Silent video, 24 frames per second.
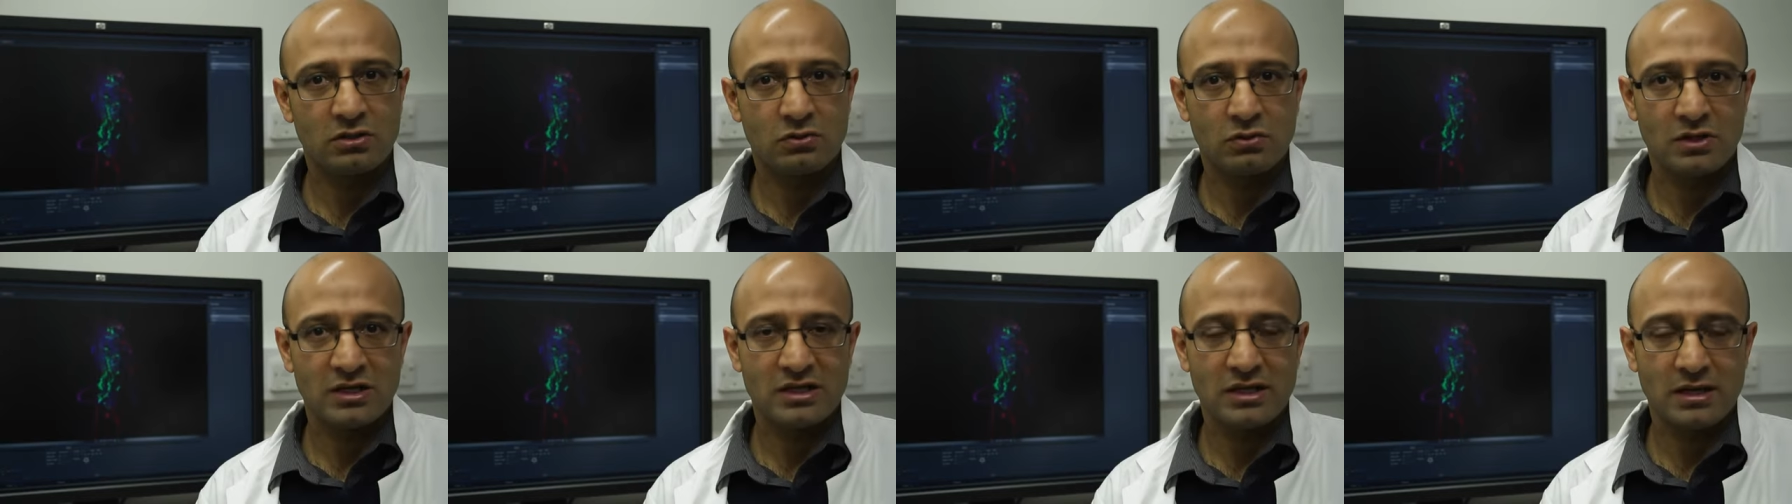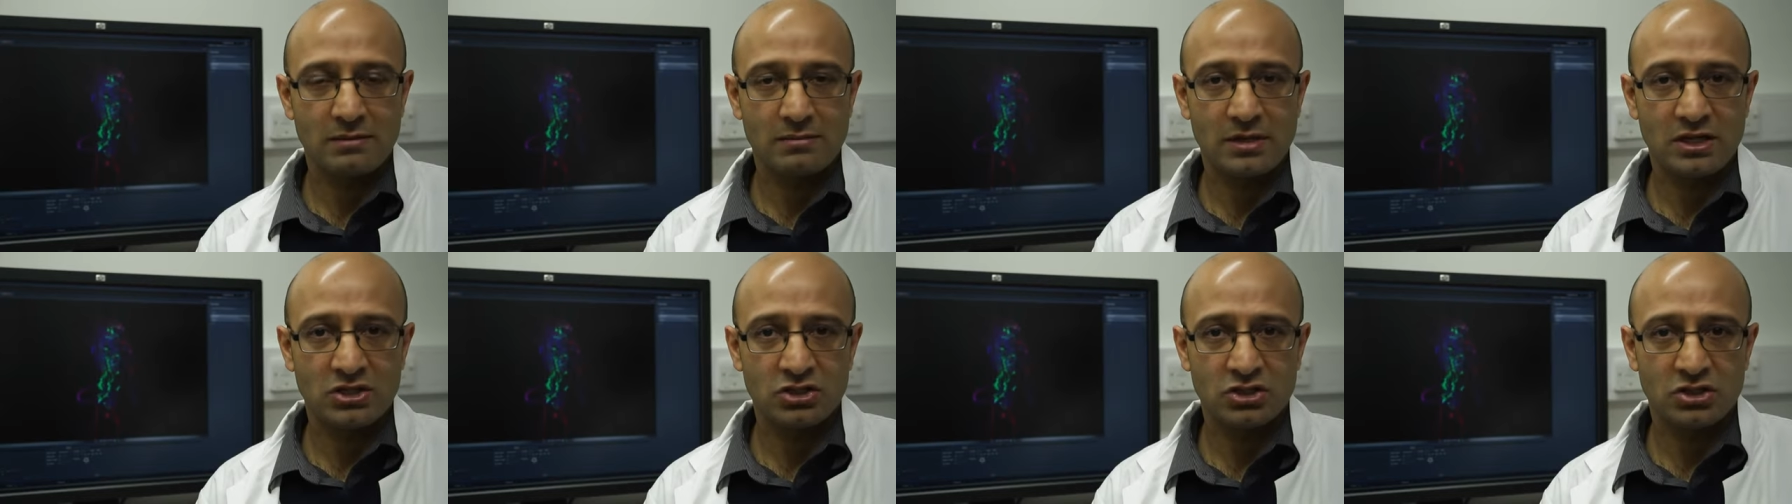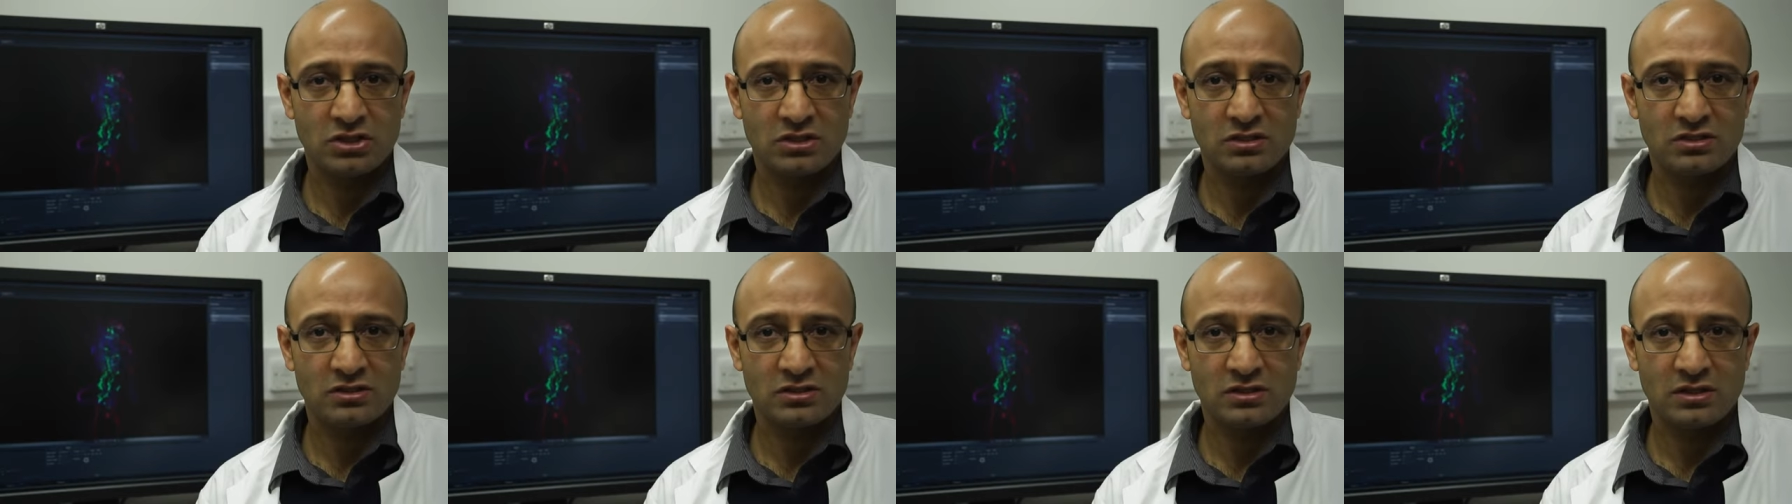three
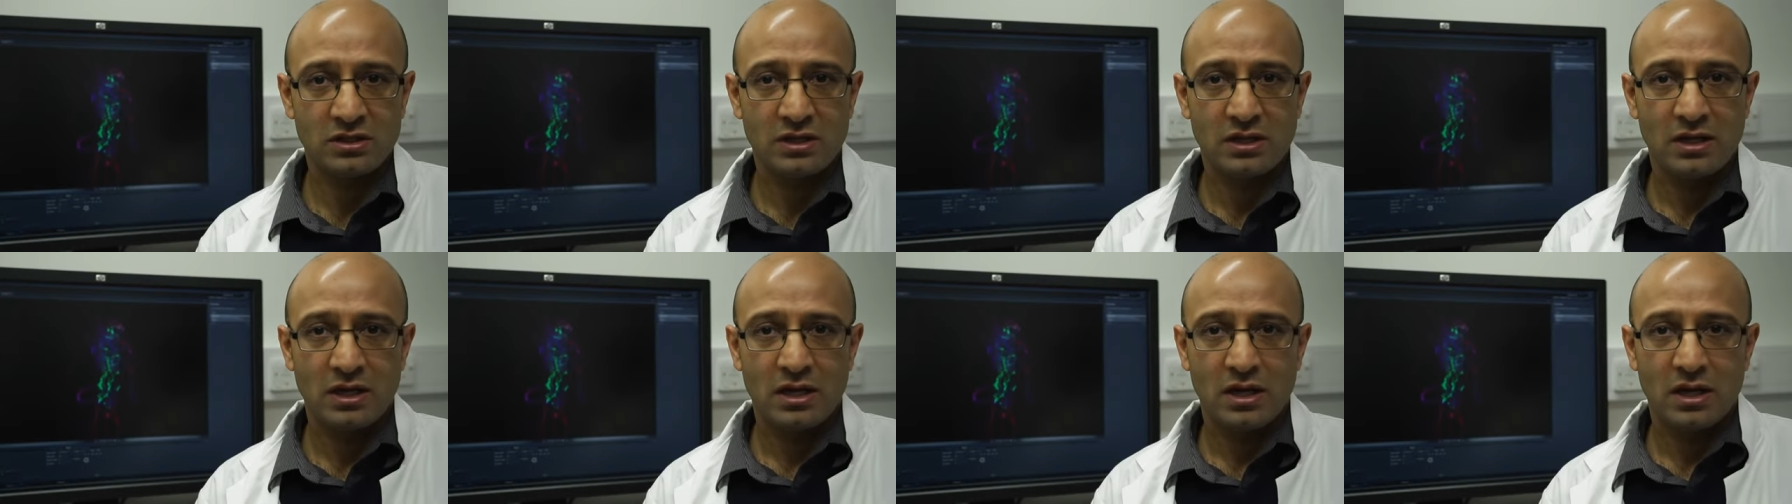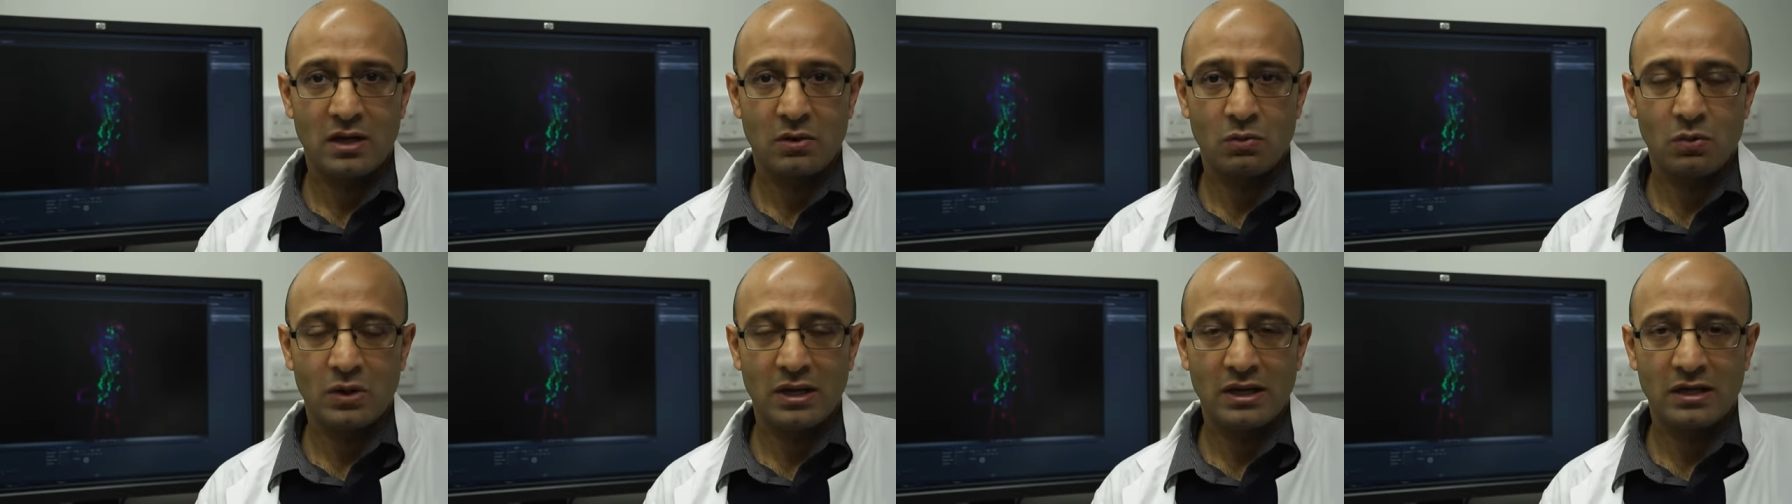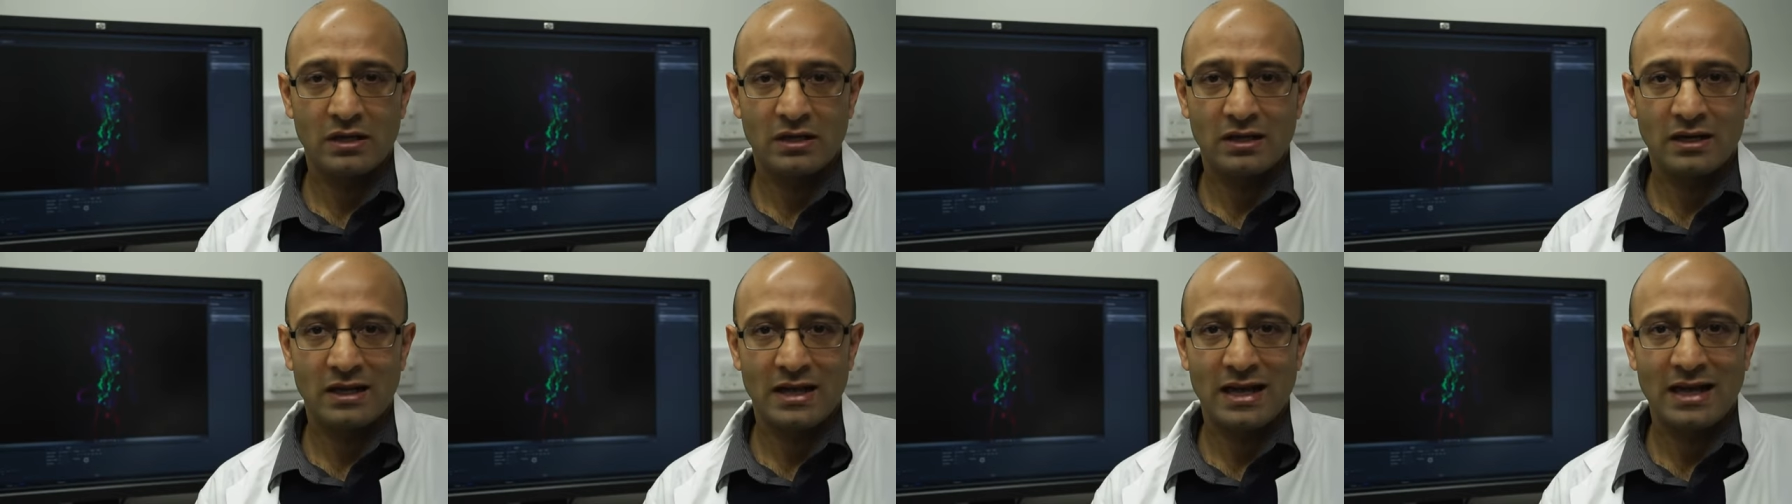dimensions and we
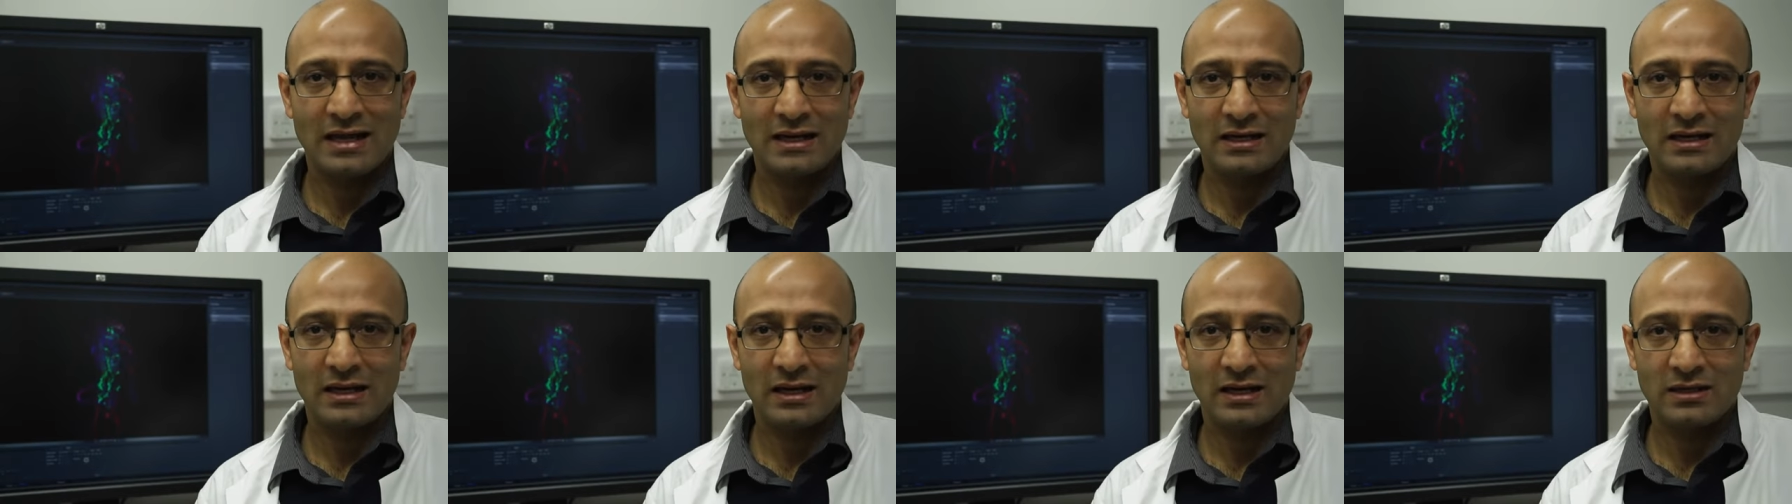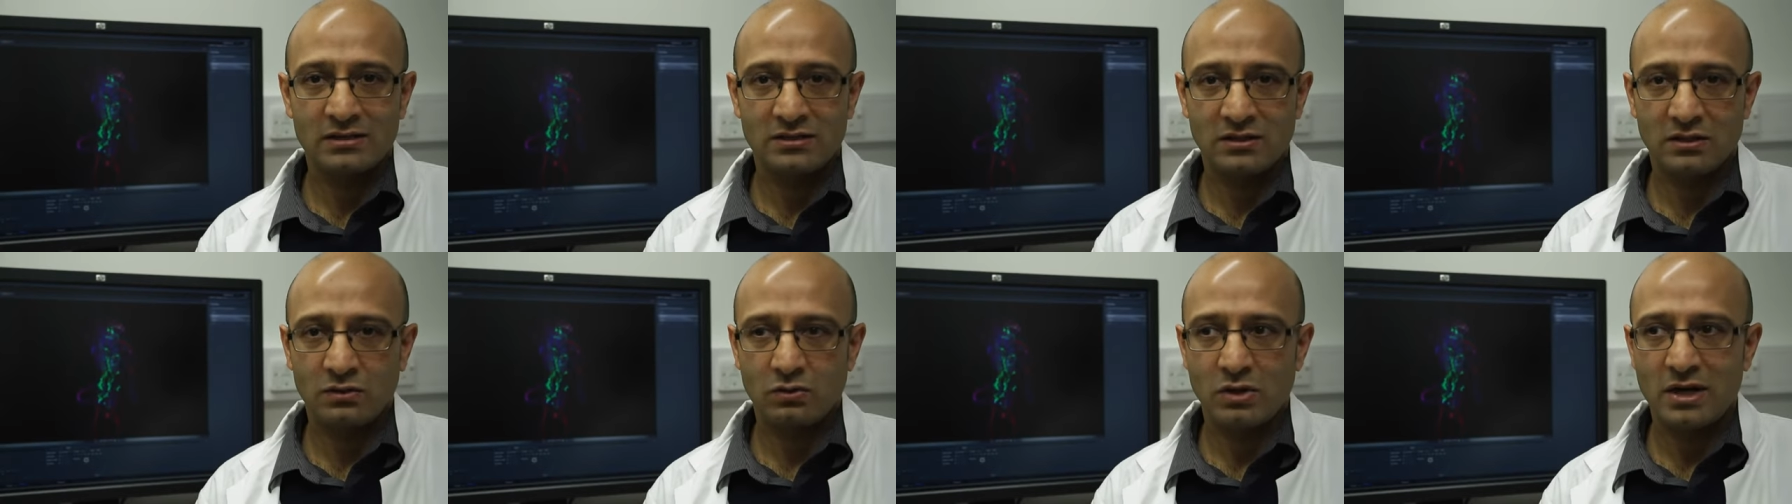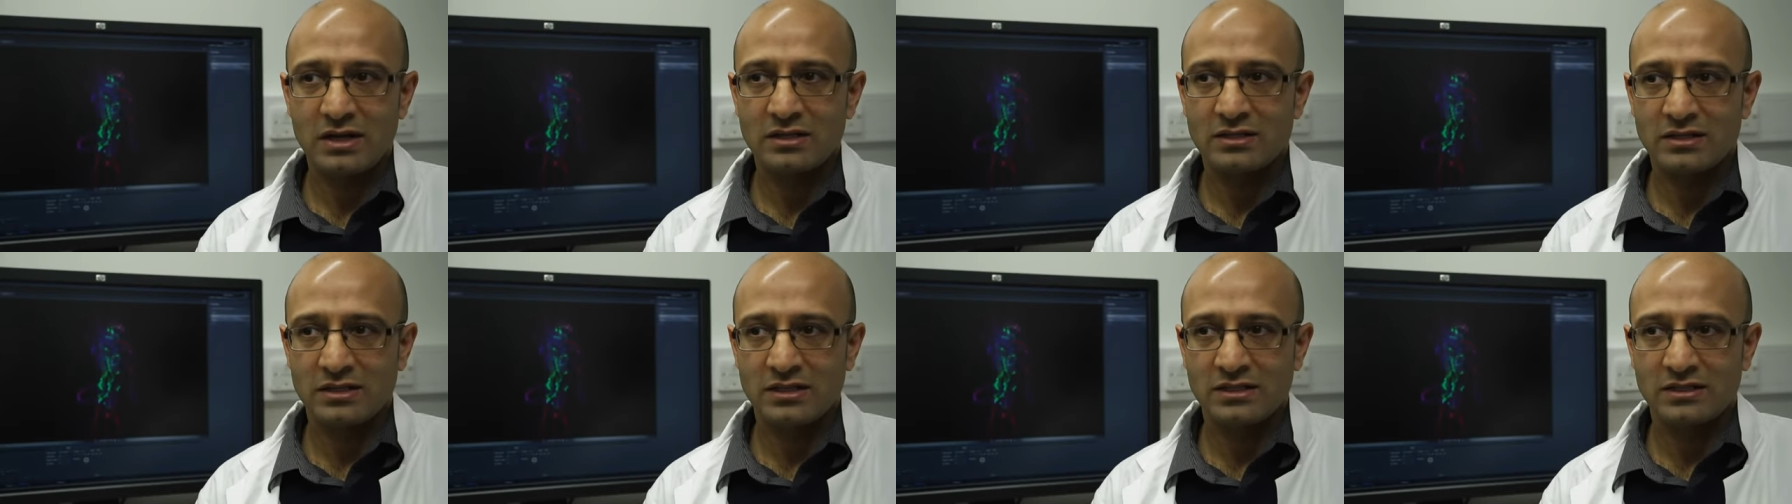can analyze in
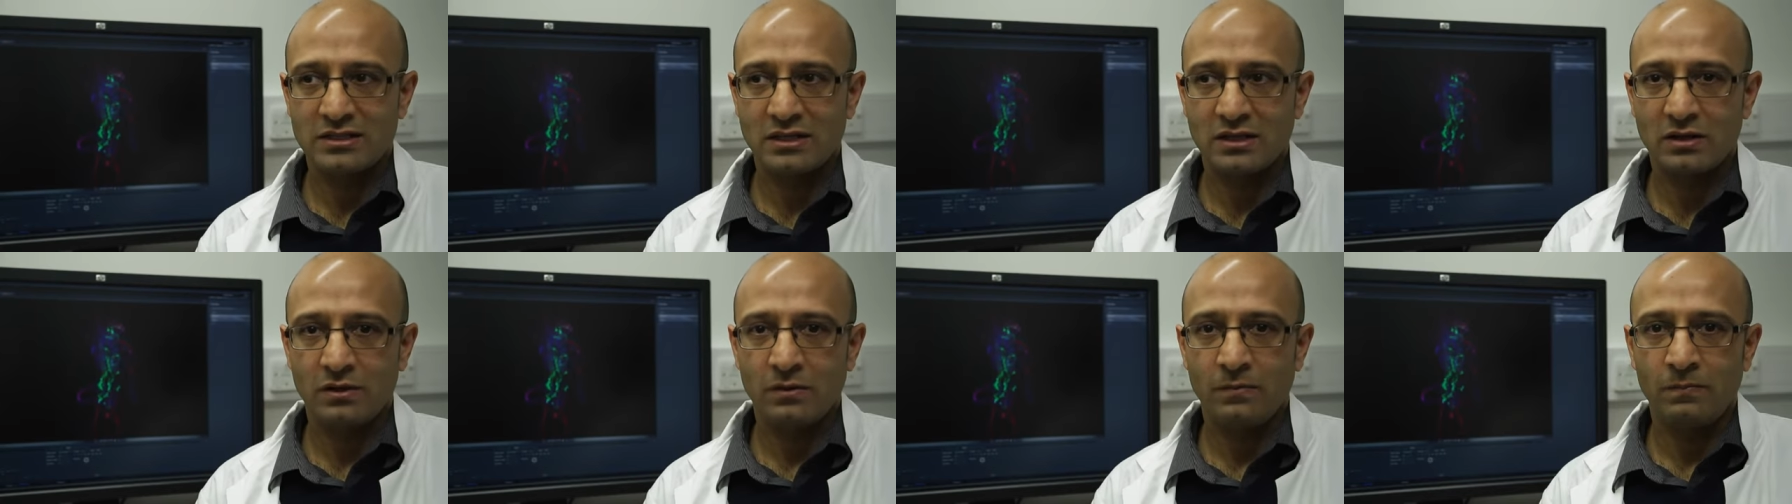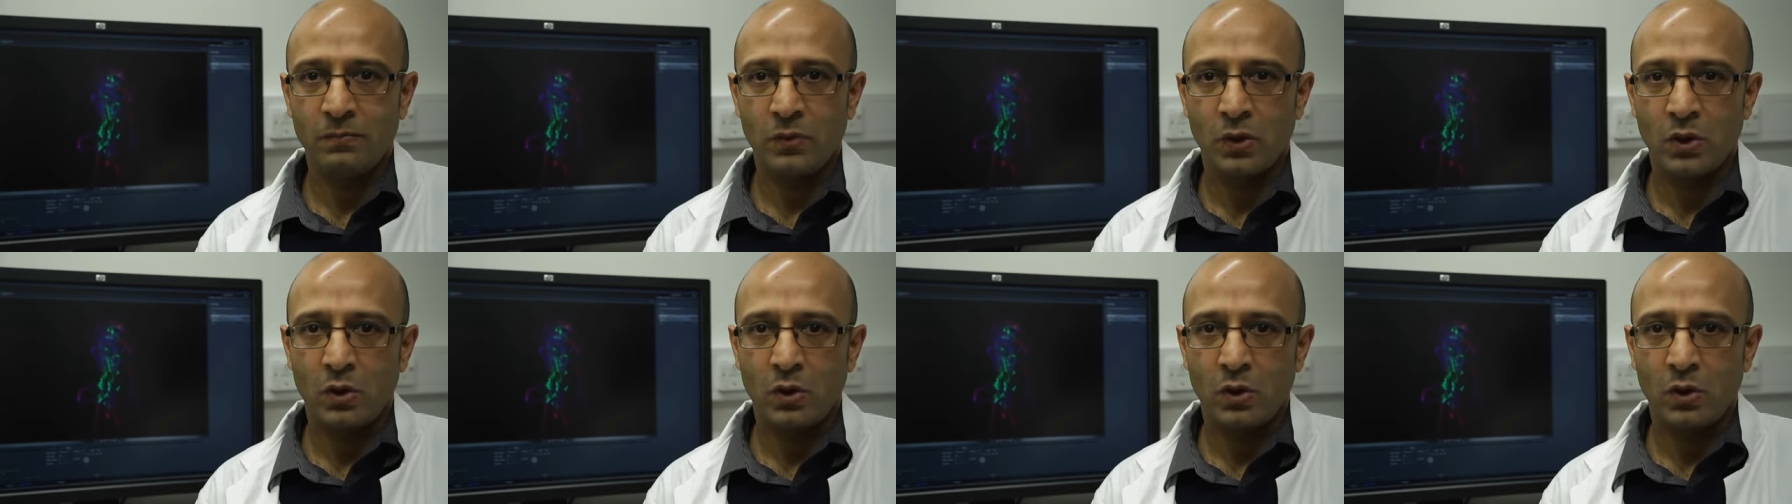great detail